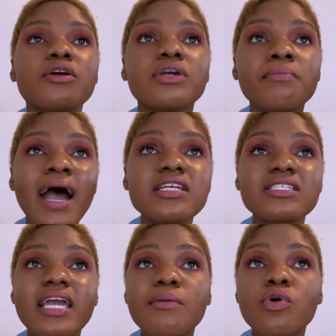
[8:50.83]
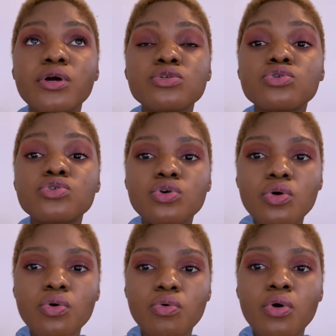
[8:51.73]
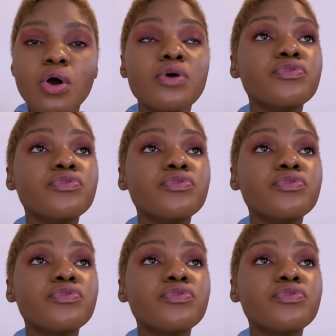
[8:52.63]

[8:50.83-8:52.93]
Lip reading: Imagine, like, I'm going to school.